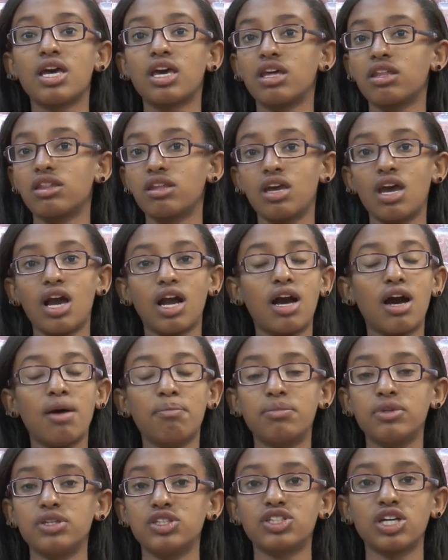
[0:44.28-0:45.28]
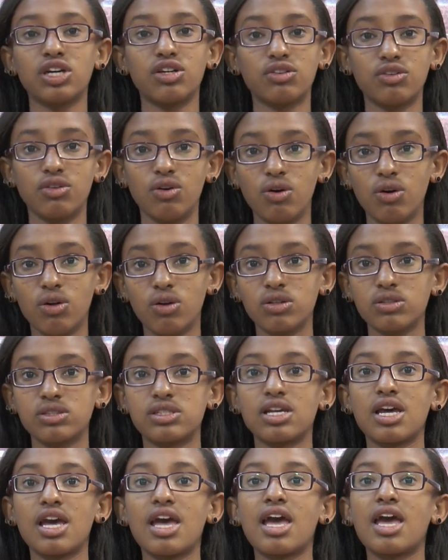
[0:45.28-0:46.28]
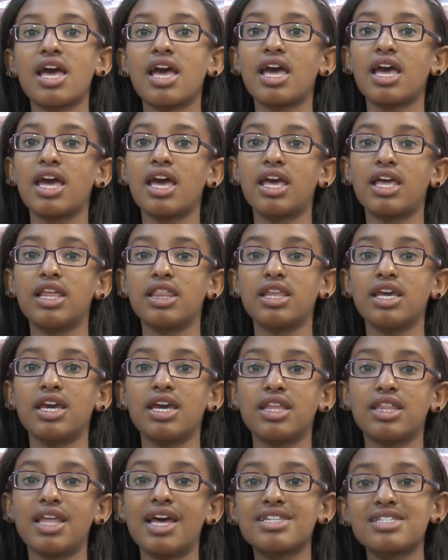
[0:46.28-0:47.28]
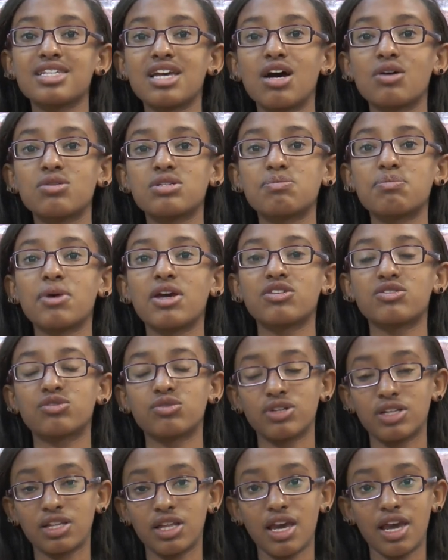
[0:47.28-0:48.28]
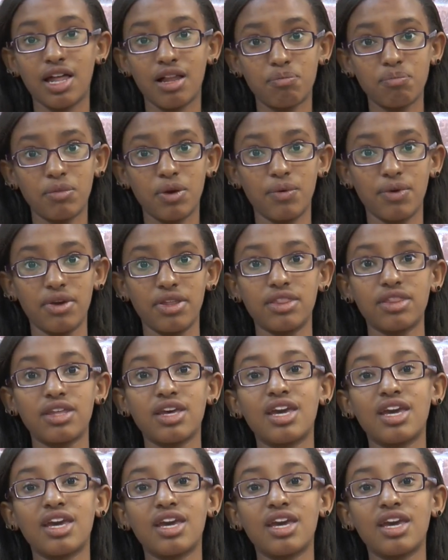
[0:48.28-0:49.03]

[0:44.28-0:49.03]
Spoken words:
and accomplish other goals. And that's how space really helped me with.